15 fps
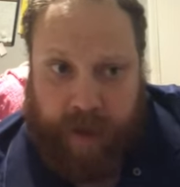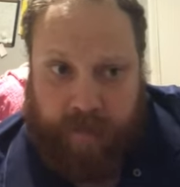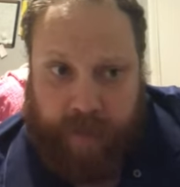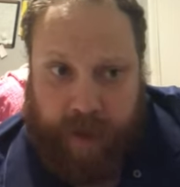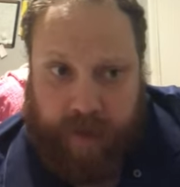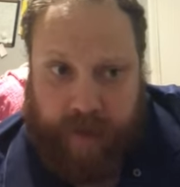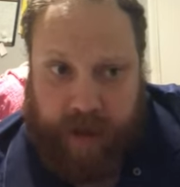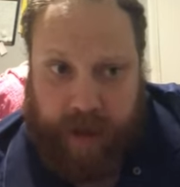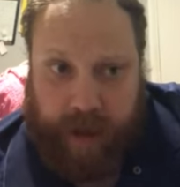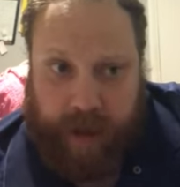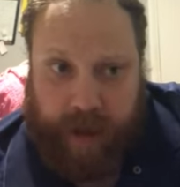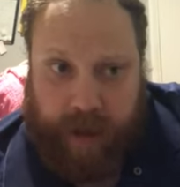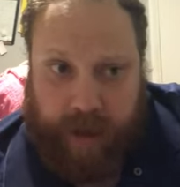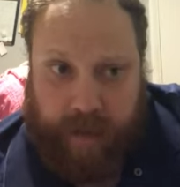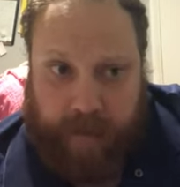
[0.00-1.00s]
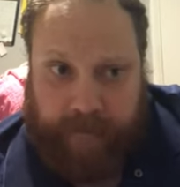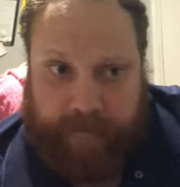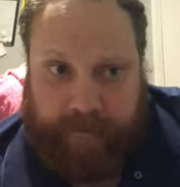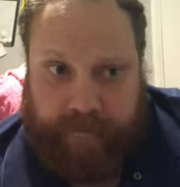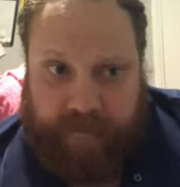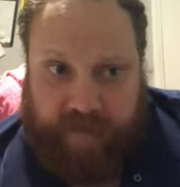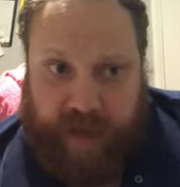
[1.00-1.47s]
music,
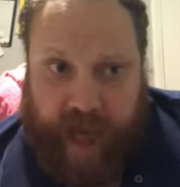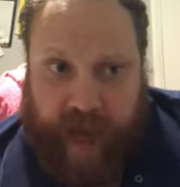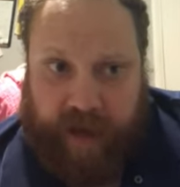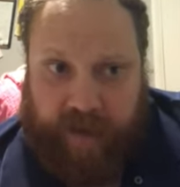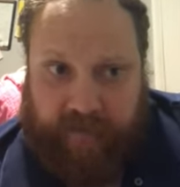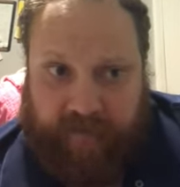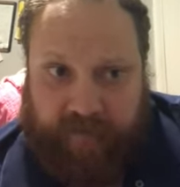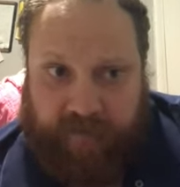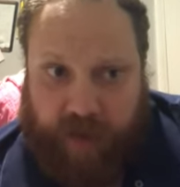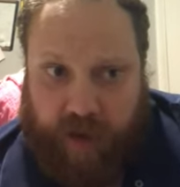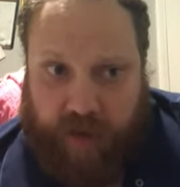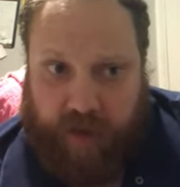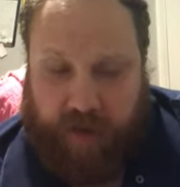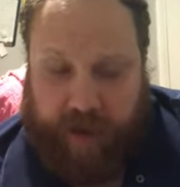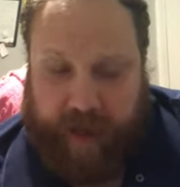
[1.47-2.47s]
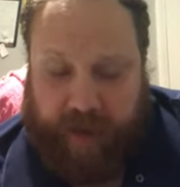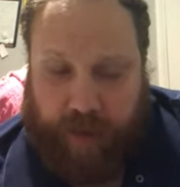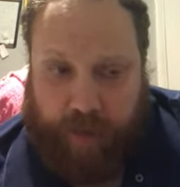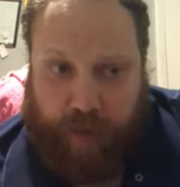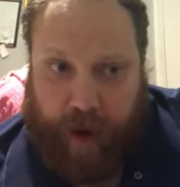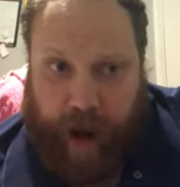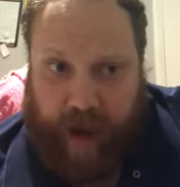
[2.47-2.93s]
kind of furthering the
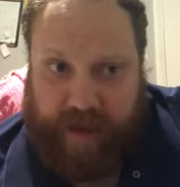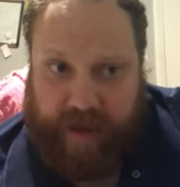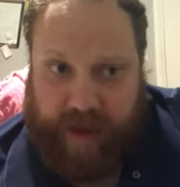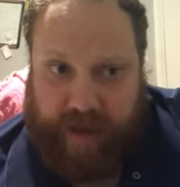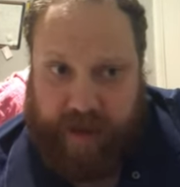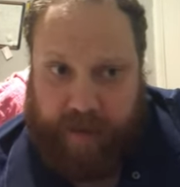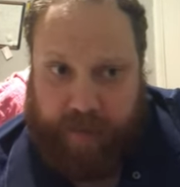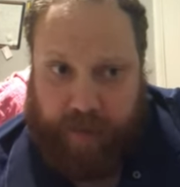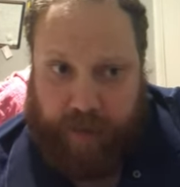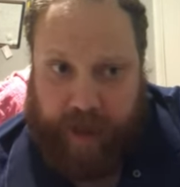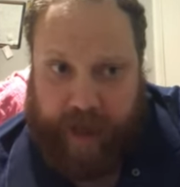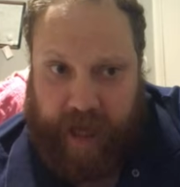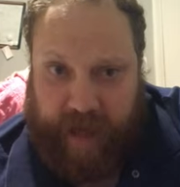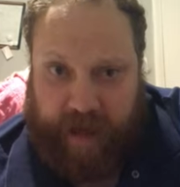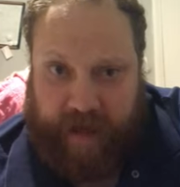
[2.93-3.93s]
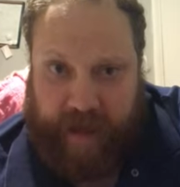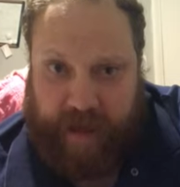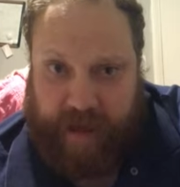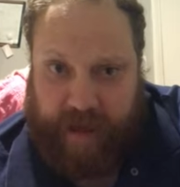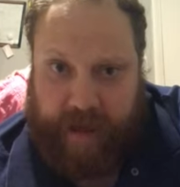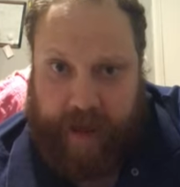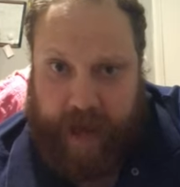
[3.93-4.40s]
process of bringing
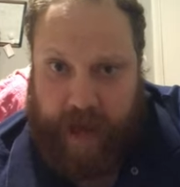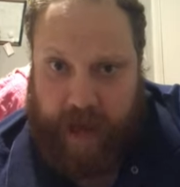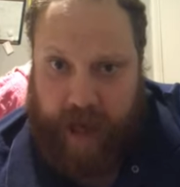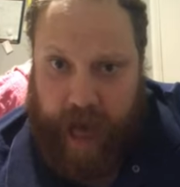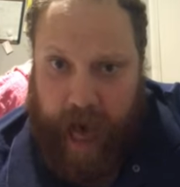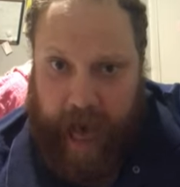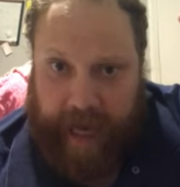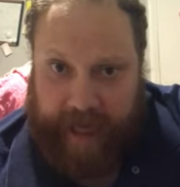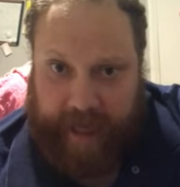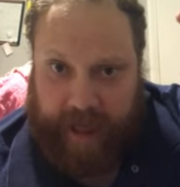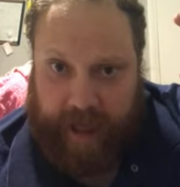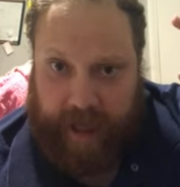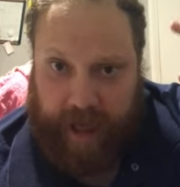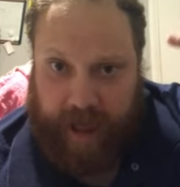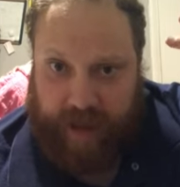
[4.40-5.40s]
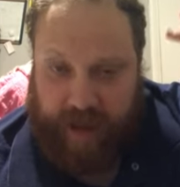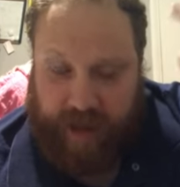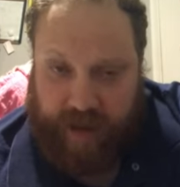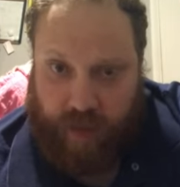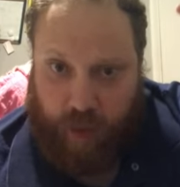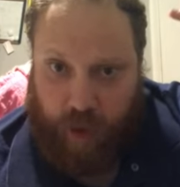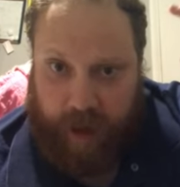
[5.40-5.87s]
this idea,
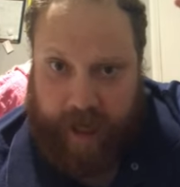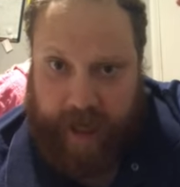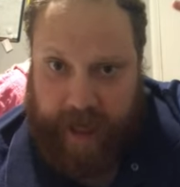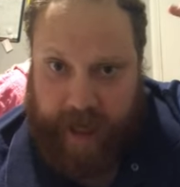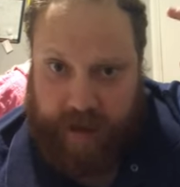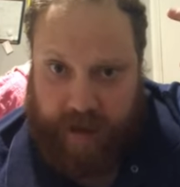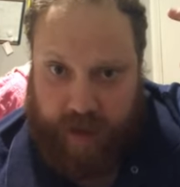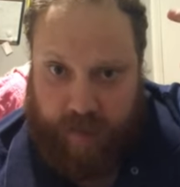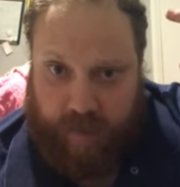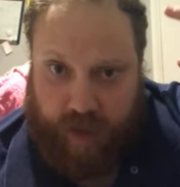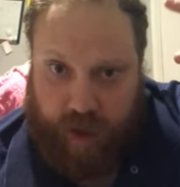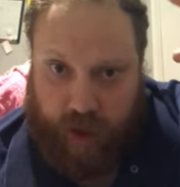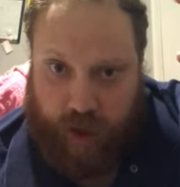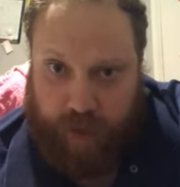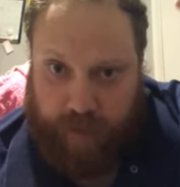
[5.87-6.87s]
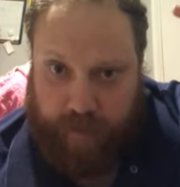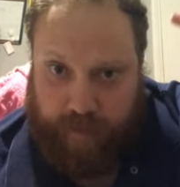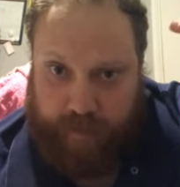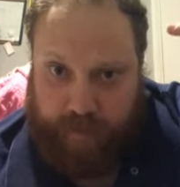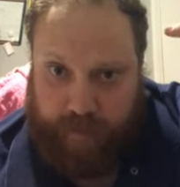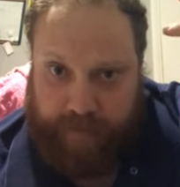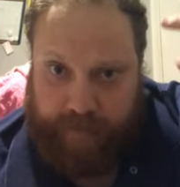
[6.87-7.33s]
this organism to
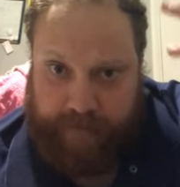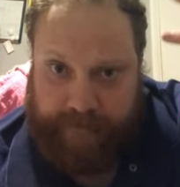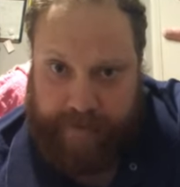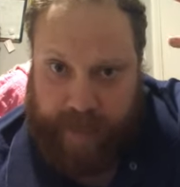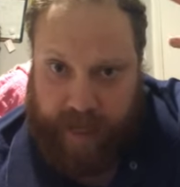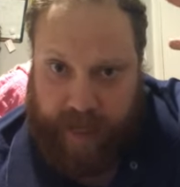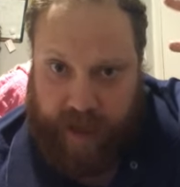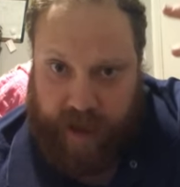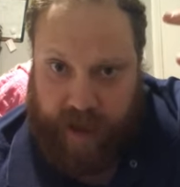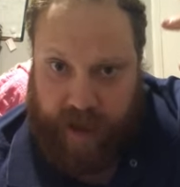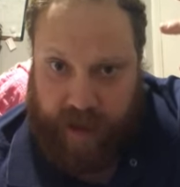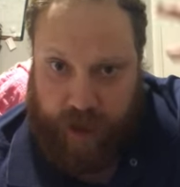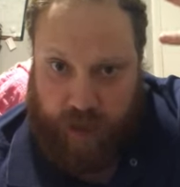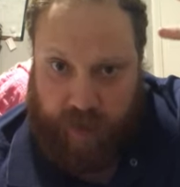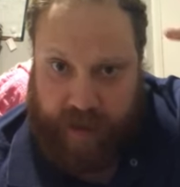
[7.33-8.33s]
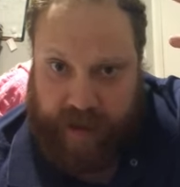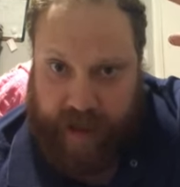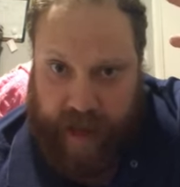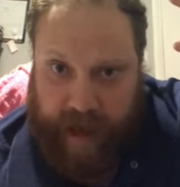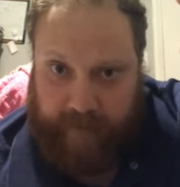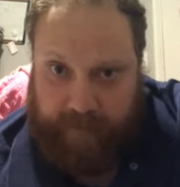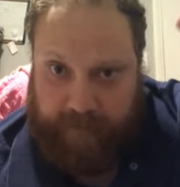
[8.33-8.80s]
to its
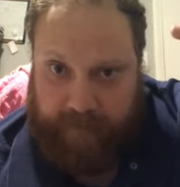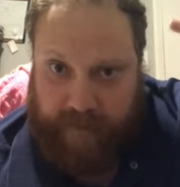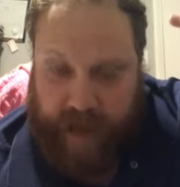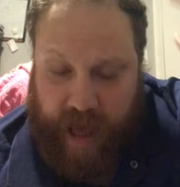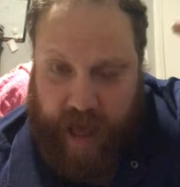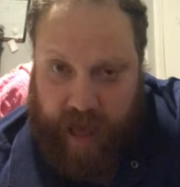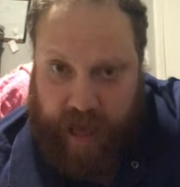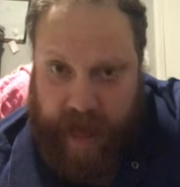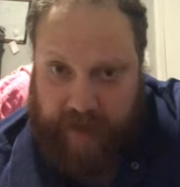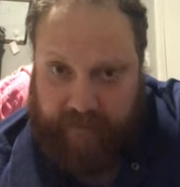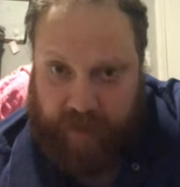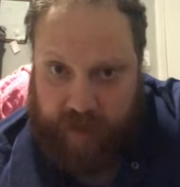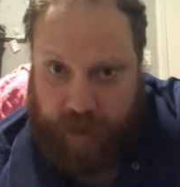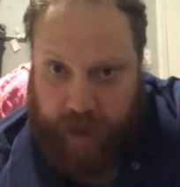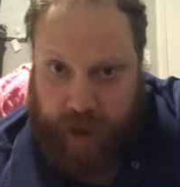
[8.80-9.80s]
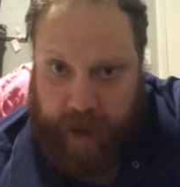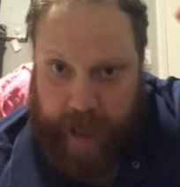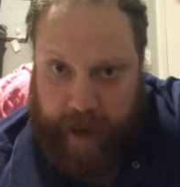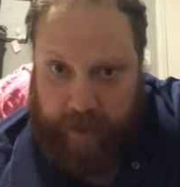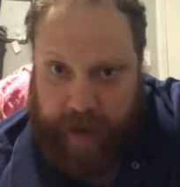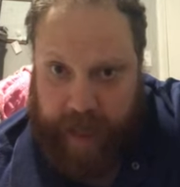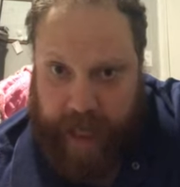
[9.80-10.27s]
ev an
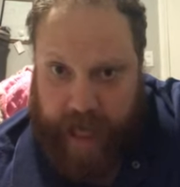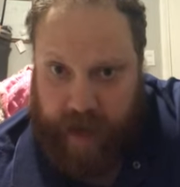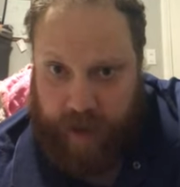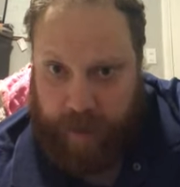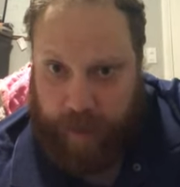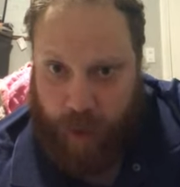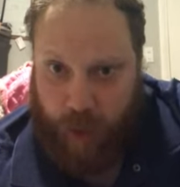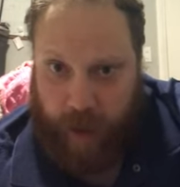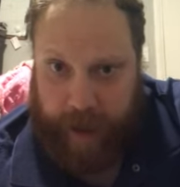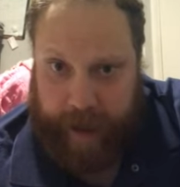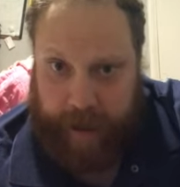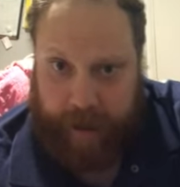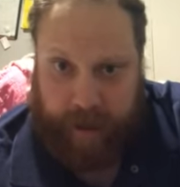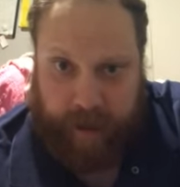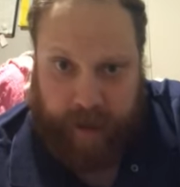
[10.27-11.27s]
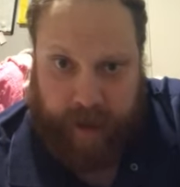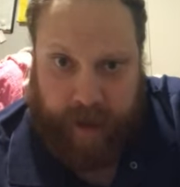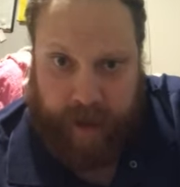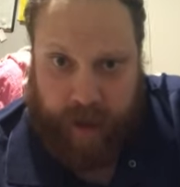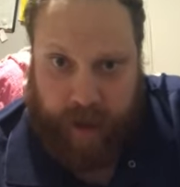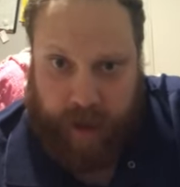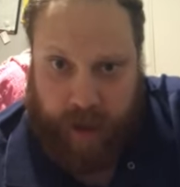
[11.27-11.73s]
evolutionary endpoint
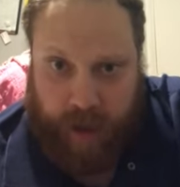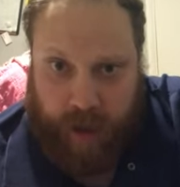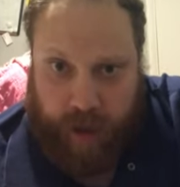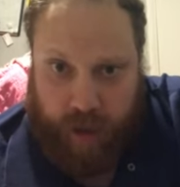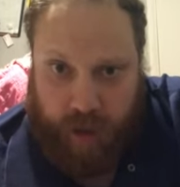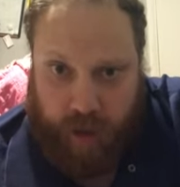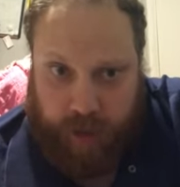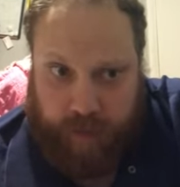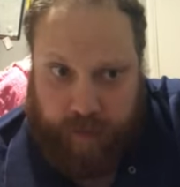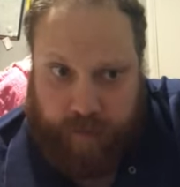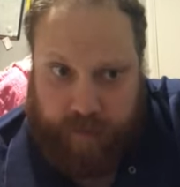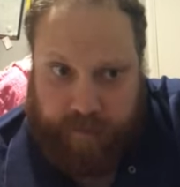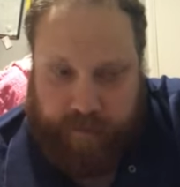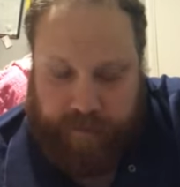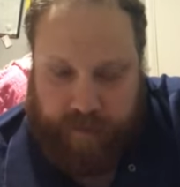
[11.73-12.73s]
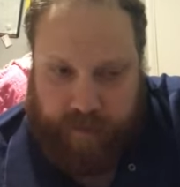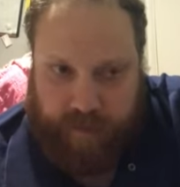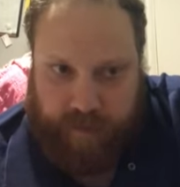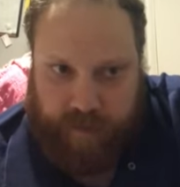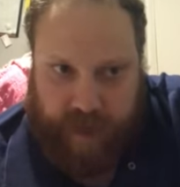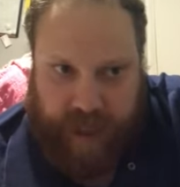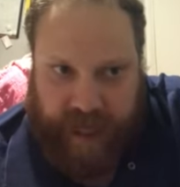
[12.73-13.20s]
or
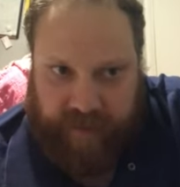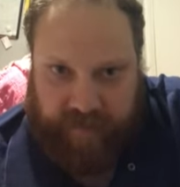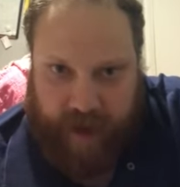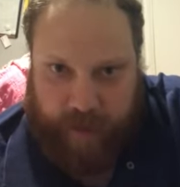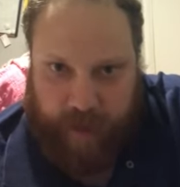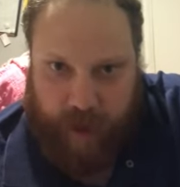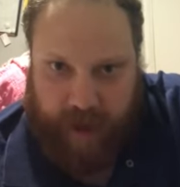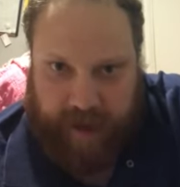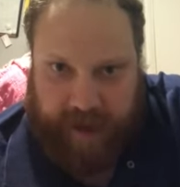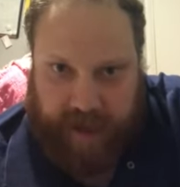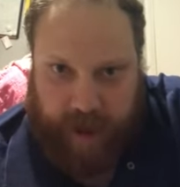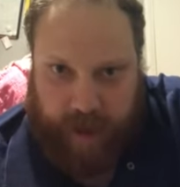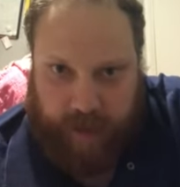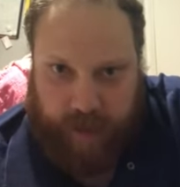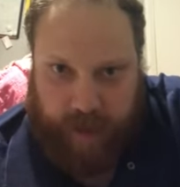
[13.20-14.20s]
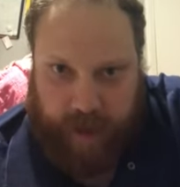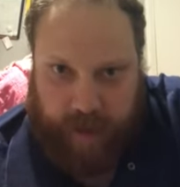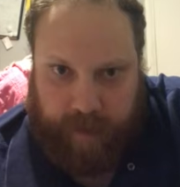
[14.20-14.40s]
giving birth to it.